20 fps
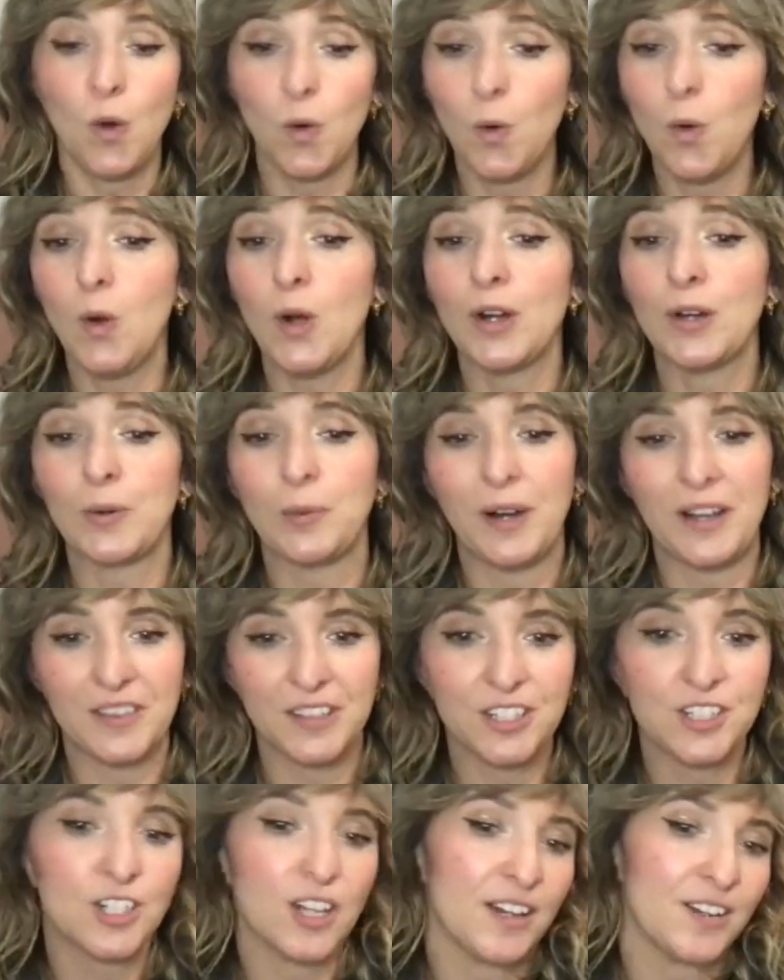or
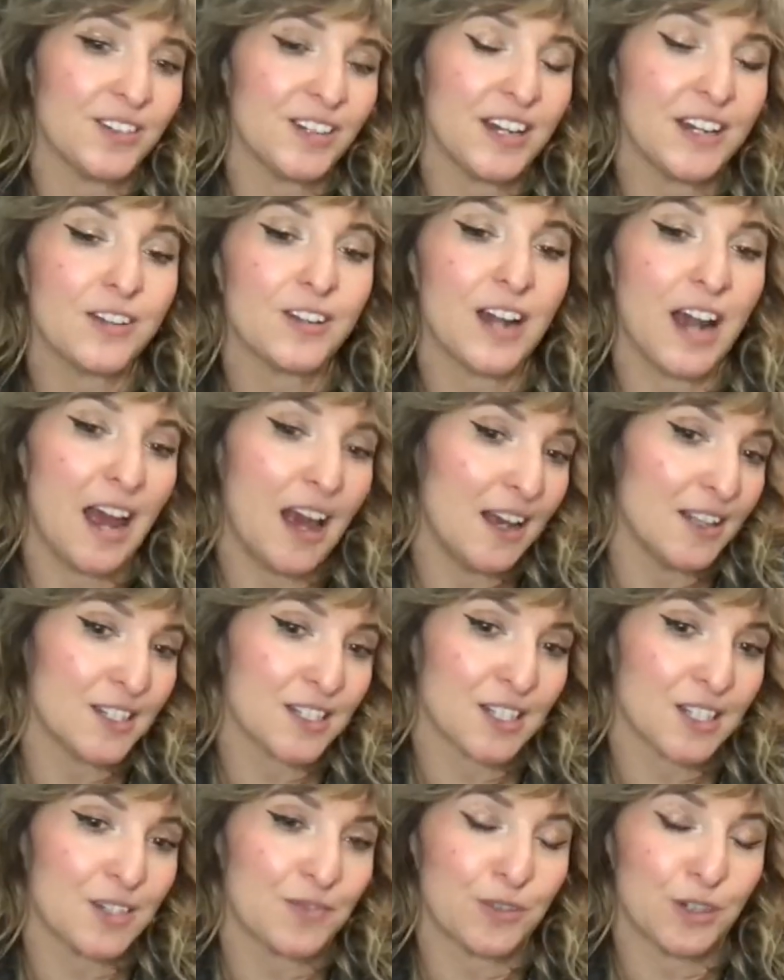when the generator
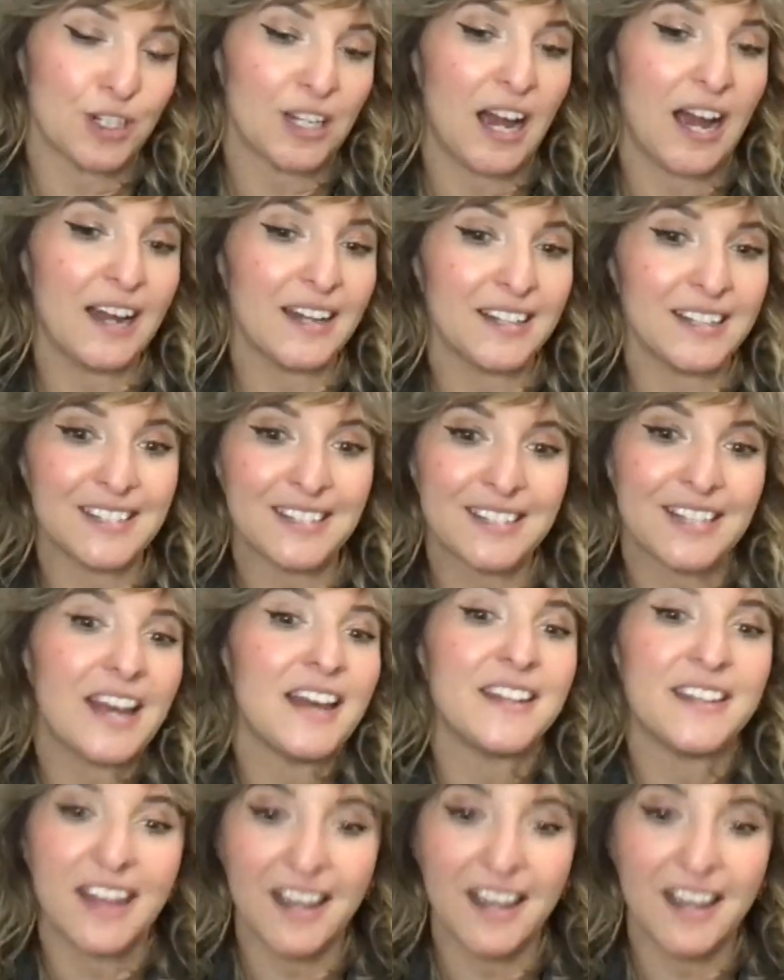asks for guidance